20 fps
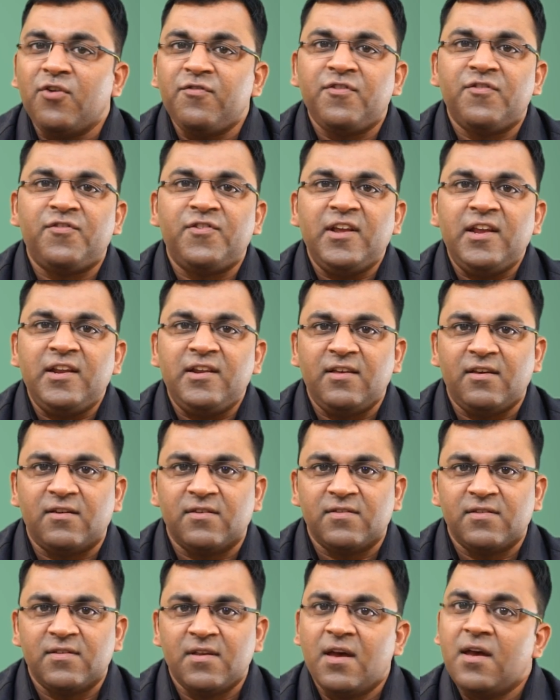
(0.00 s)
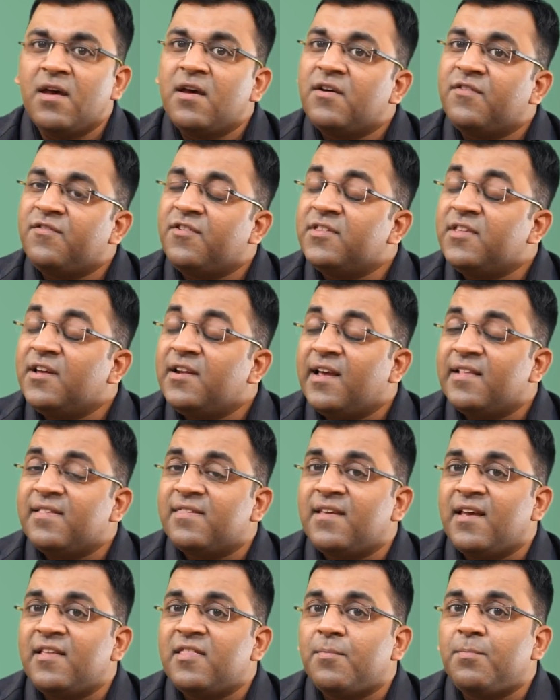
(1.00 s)
of 15 years. Further, let's
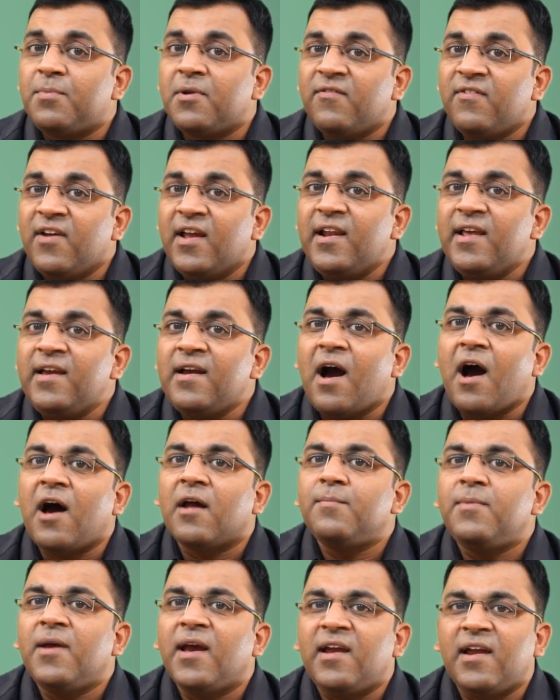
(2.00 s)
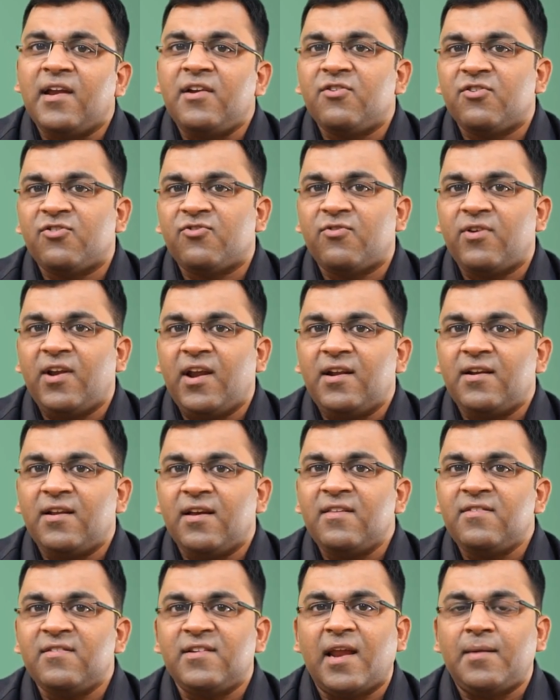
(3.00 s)
say the prevailing RBI interest rate
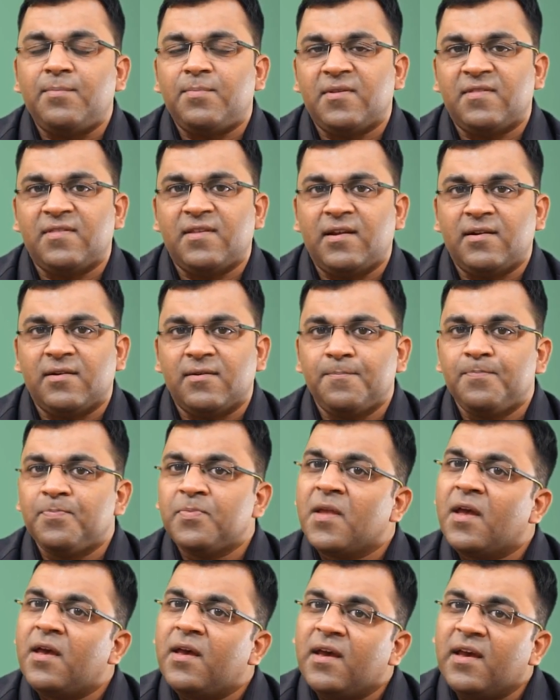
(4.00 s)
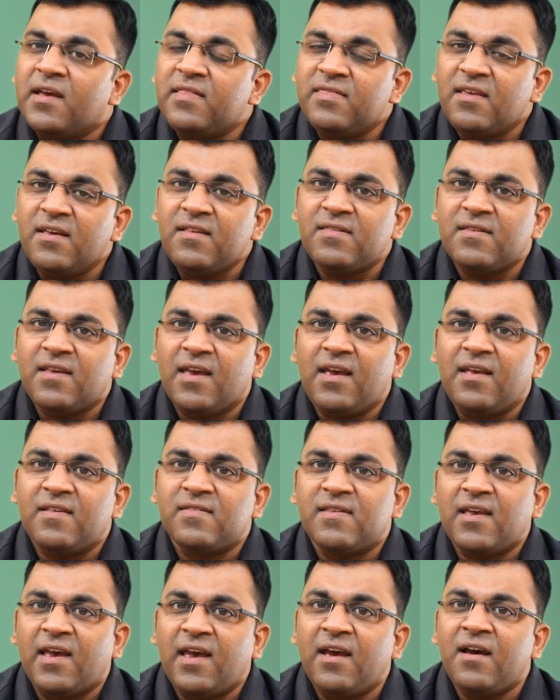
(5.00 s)
is 10%. In this
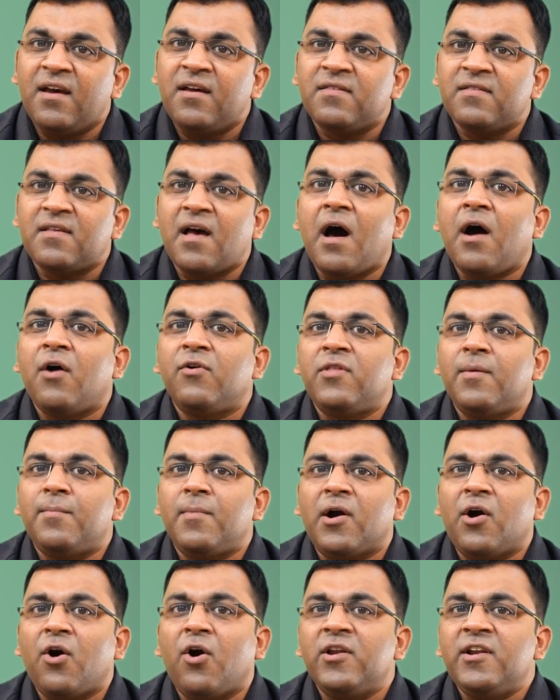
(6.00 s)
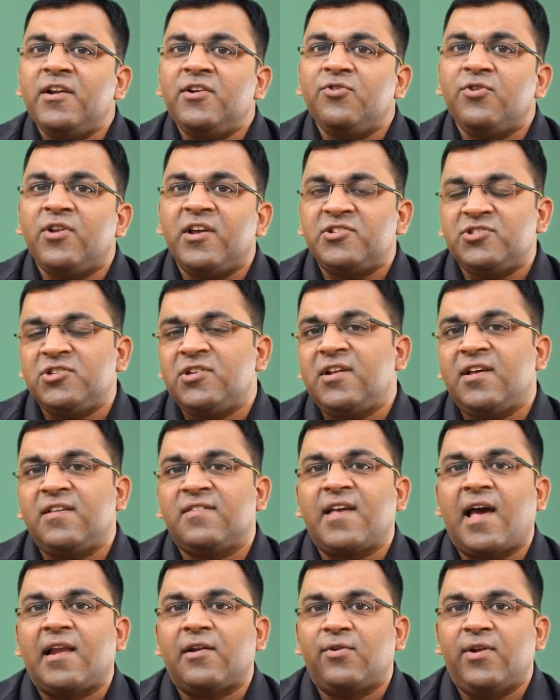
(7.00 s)
case, here's how the Macaulay duration is
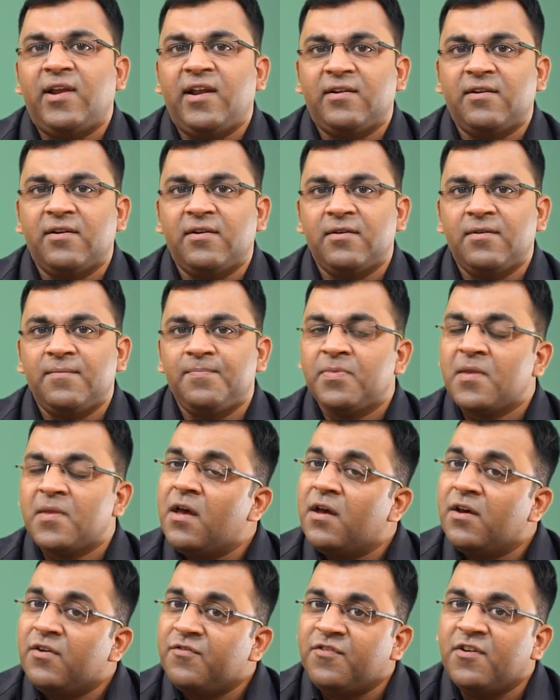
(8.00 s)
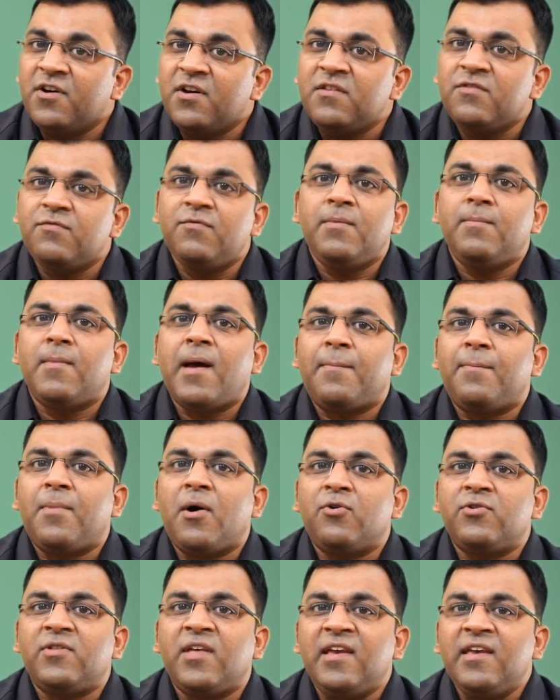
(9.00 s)
calculated. First, we map
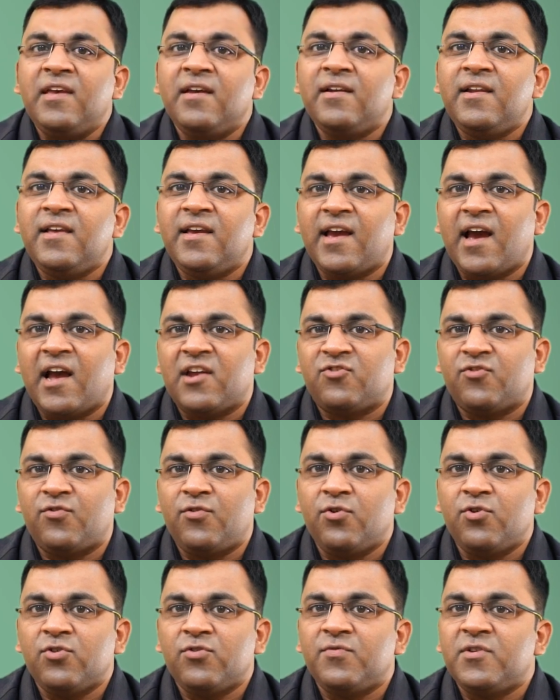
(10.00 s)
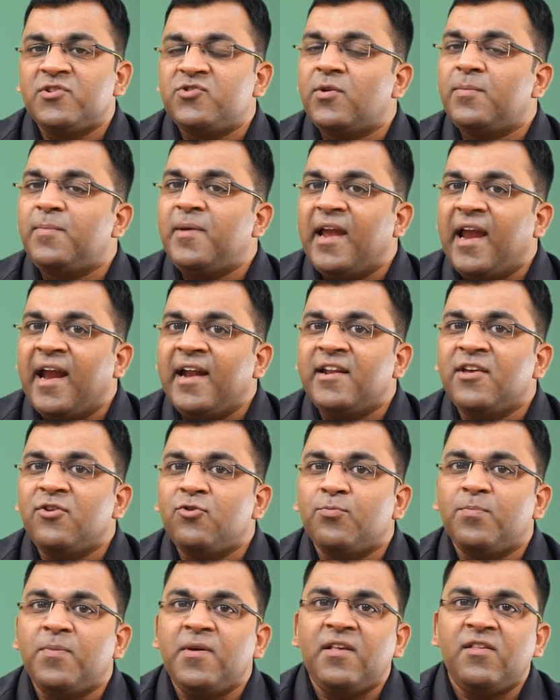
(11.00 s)
out the yearly cash flows, which will be 80
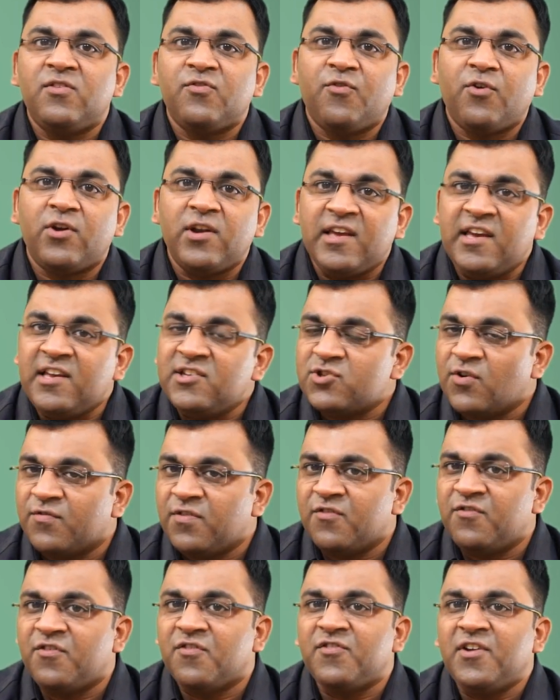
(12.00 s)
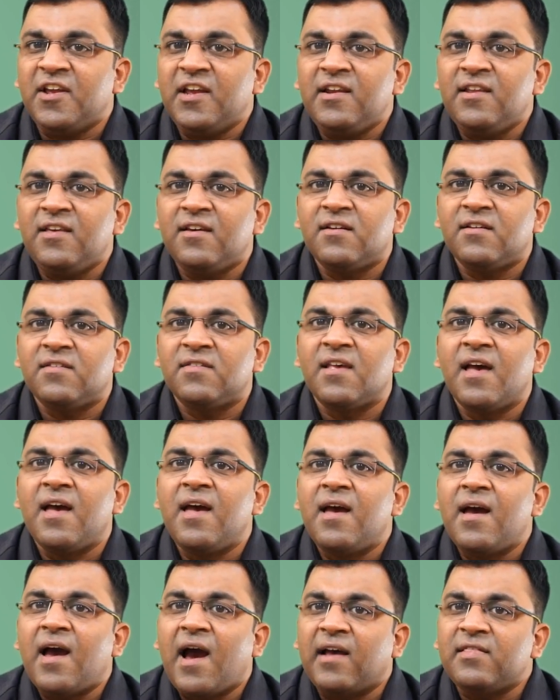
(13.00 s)
rupees for each of the 15 years
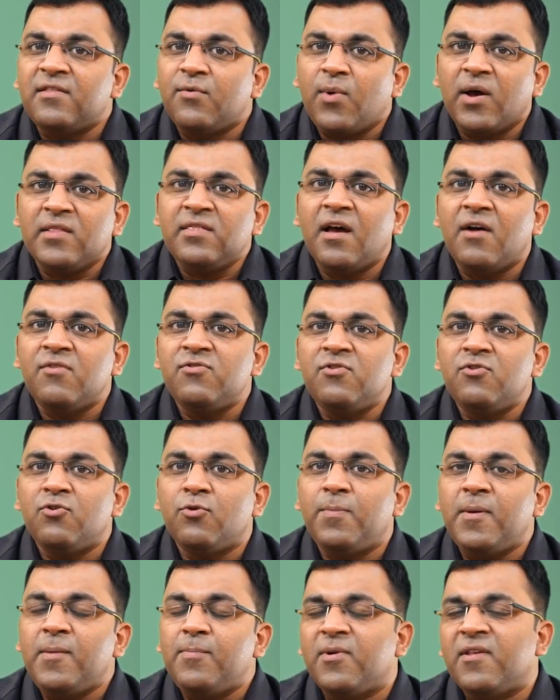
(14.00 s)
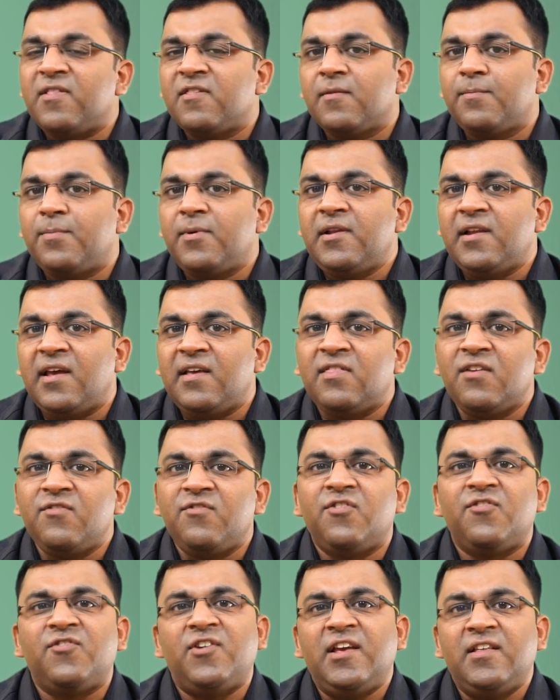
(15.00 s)
and the 1,000 rupee principal in the
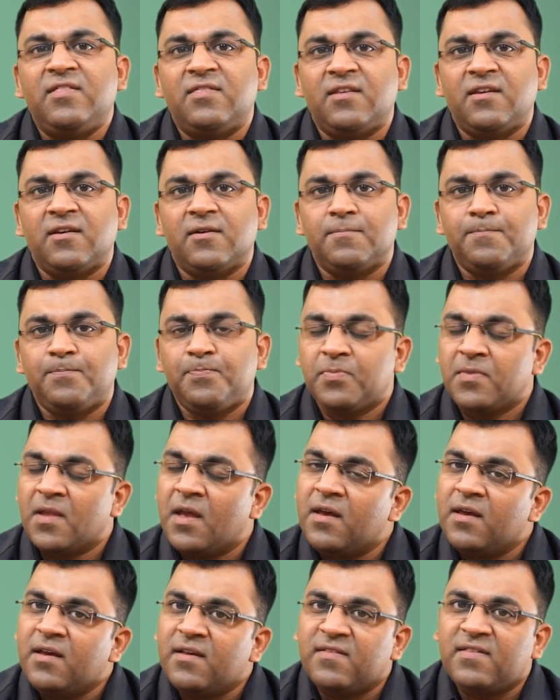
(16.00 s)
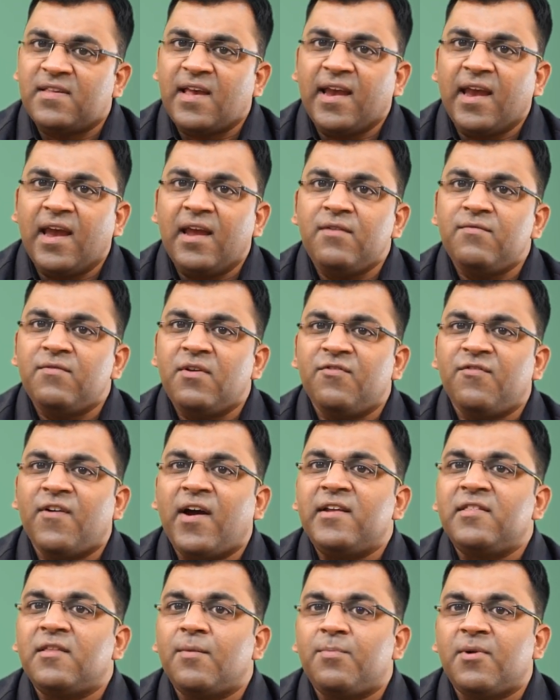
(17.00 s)
15th year. Second, we
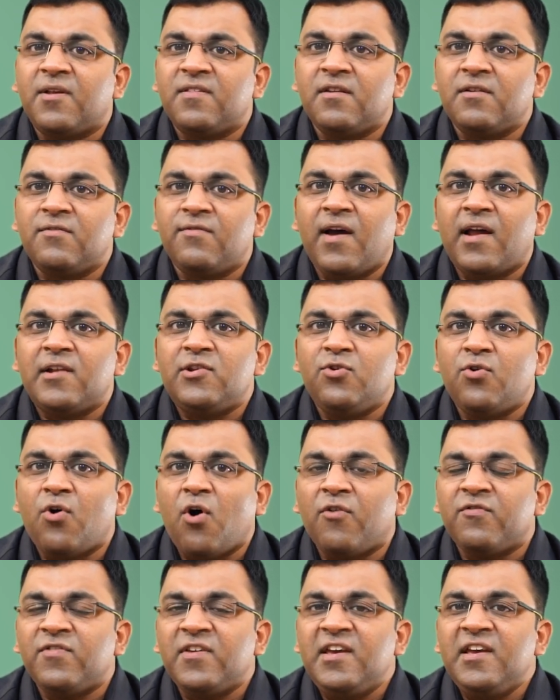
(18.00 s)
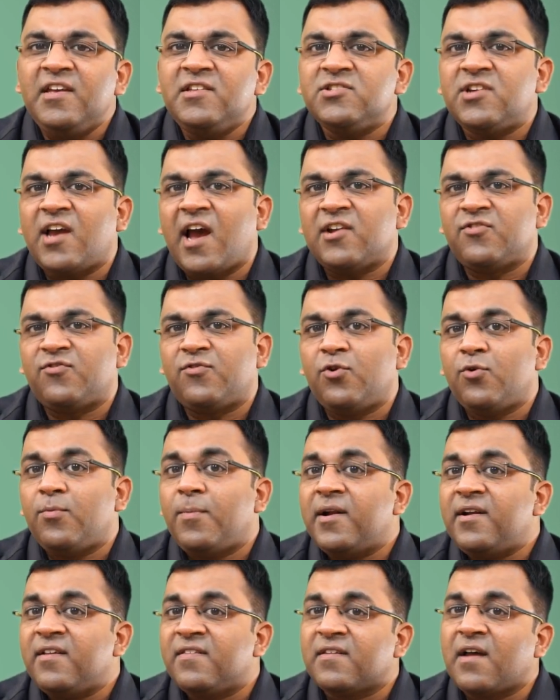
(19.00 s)
find the present value of each cash flow
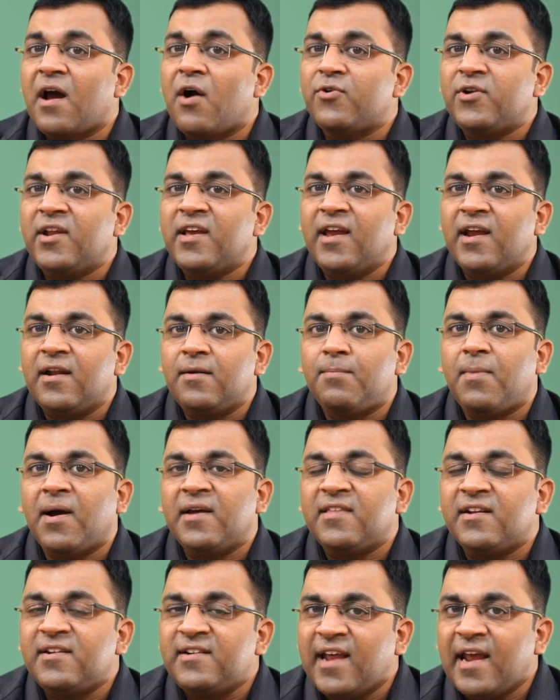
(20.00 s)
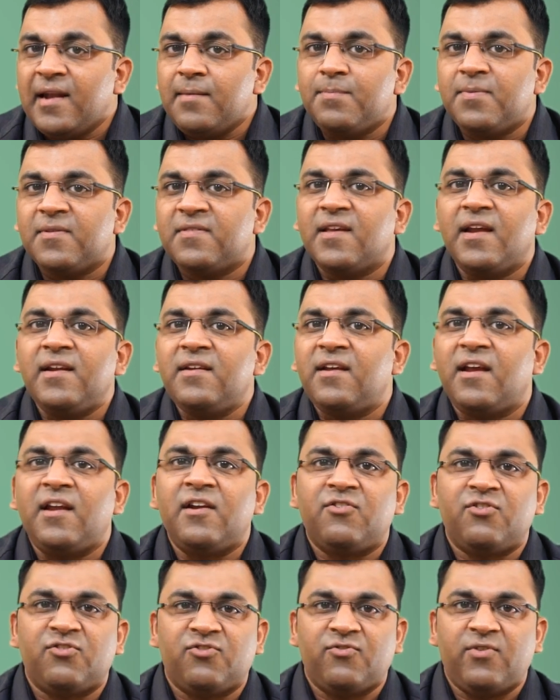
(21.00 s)
by discounting it by the 10%
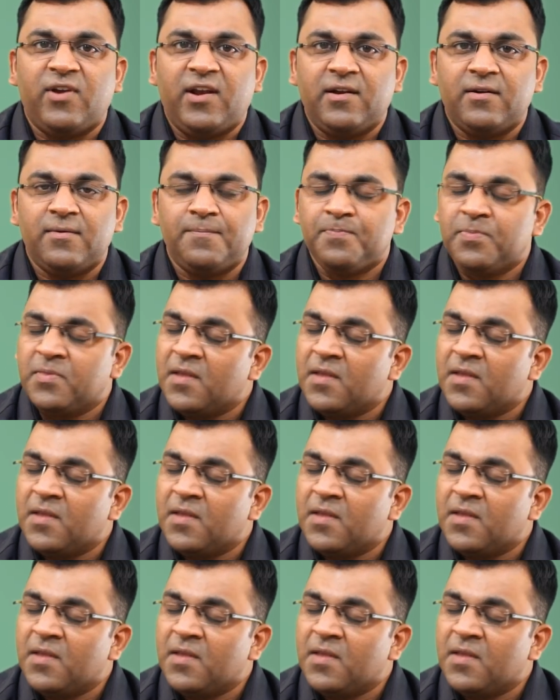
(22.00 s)
interest rate.